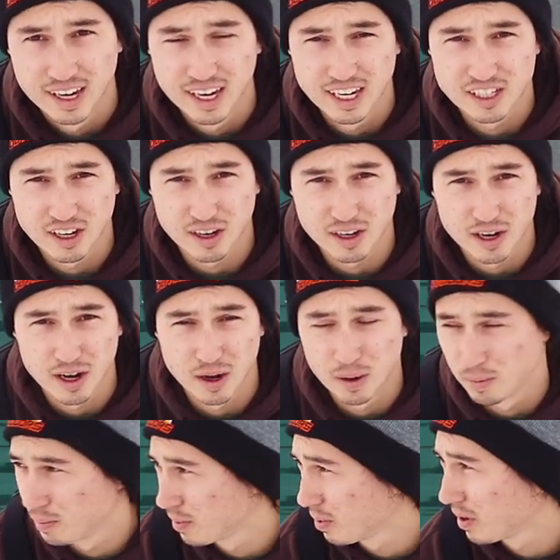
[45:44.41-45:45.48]
is gonna
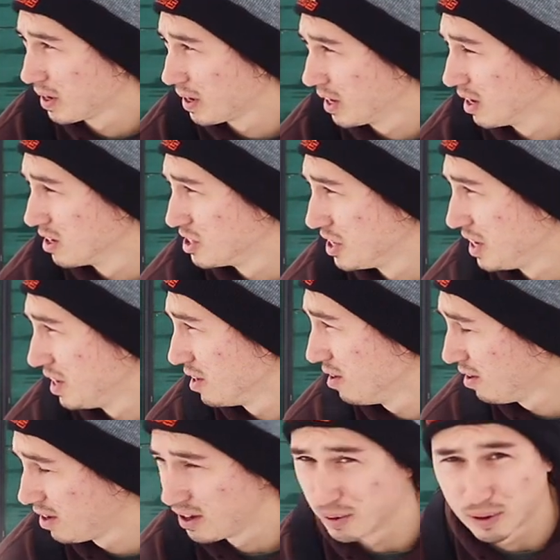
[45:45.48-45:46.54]
come get us here,
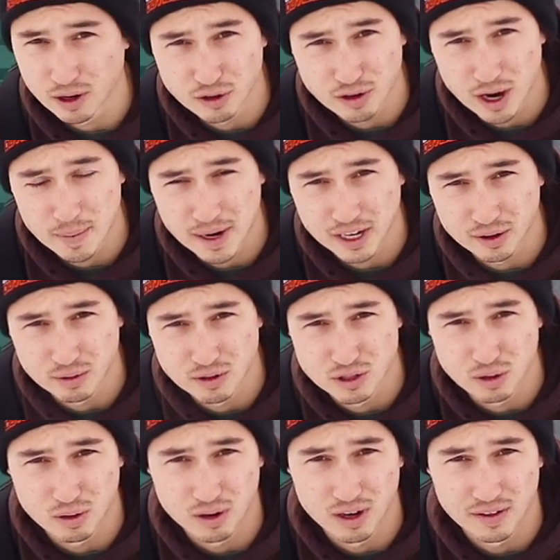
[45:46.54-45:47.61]
and then we're gonna drive back to the
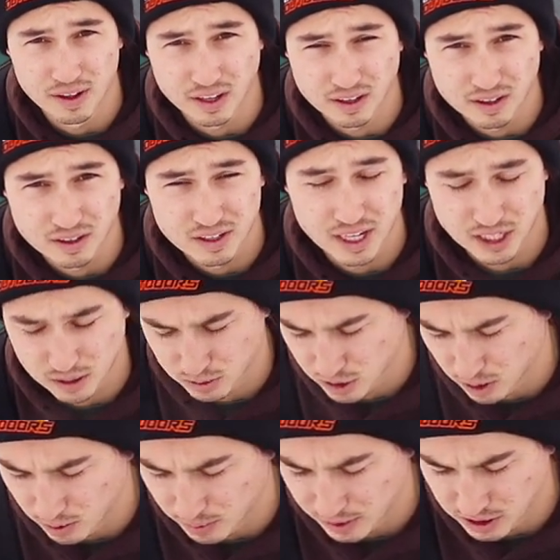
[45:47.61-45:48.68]
resort and then take some
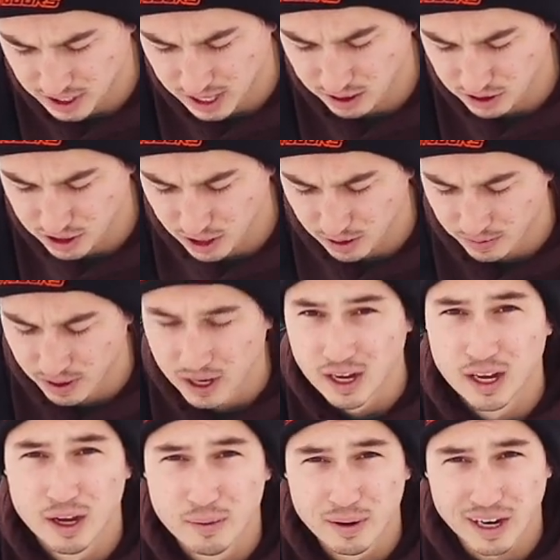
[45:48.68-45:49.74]
snowmobiles out, so
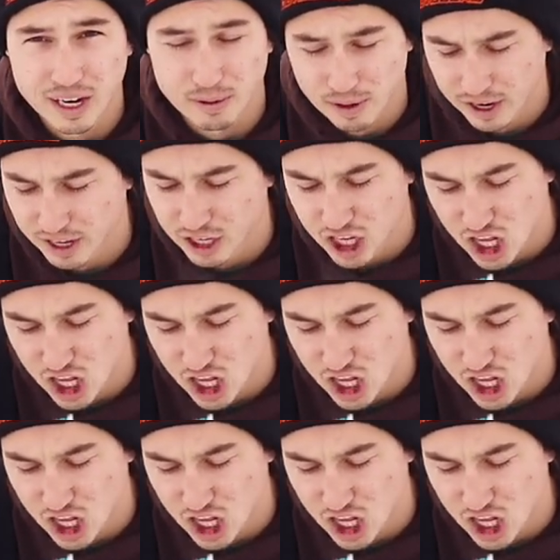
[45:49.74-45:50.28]
we gotta get ready.